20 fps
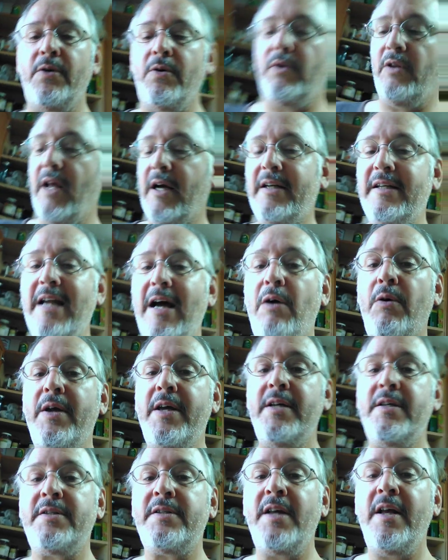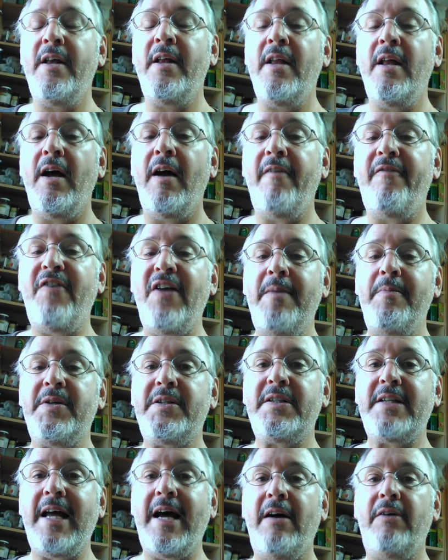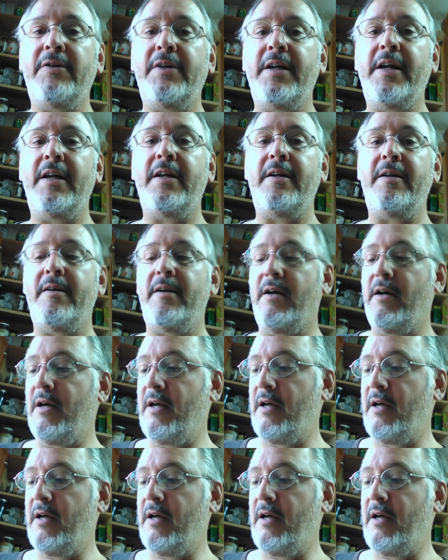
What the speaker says: Lucknow is a famous town in